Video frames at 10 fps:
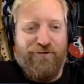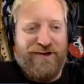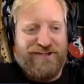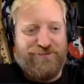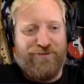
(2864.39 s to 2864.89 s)

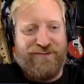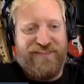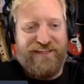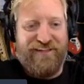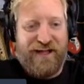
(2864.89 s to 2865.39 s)
which one
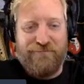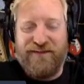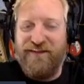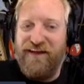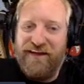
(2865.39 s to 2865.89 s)
they like.
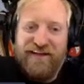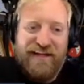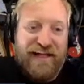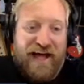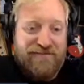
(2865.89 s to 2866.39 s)
It
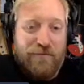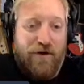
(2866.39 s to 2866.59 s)
has them